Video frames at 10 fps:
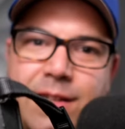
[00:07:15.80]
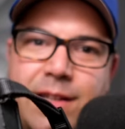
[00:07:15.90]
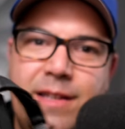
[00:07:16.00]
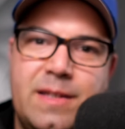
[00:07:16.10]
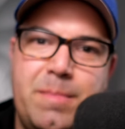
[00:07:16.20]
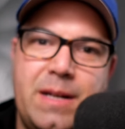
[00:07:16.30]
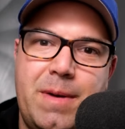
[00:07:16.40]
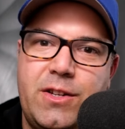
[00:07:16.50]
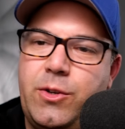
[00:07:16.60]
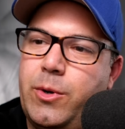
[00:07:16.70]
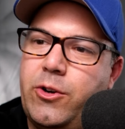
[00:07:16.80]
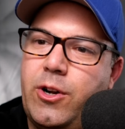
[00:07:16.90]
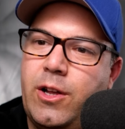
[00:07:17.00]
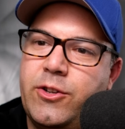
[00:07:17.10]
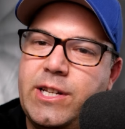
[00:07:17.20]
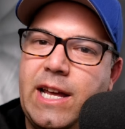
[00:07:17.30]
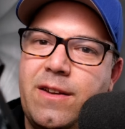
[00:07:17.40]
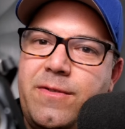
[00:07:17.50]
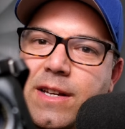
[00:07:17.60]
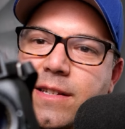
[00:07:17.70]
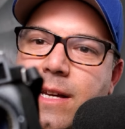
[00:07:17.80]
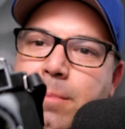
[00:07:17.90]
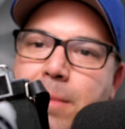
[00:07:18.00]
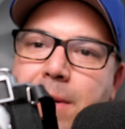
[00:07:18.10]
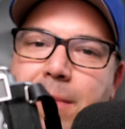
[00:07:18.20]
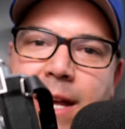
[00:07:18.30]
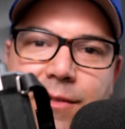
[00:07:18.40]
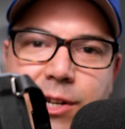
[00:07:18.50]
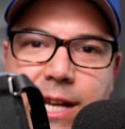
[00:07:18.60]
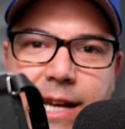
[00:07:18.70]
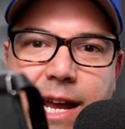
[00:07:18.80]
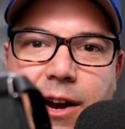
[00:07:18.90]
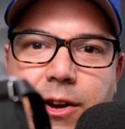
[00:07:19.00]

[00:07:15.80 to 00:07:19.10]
Spend about $200 to get it fixed up and be my everyday carry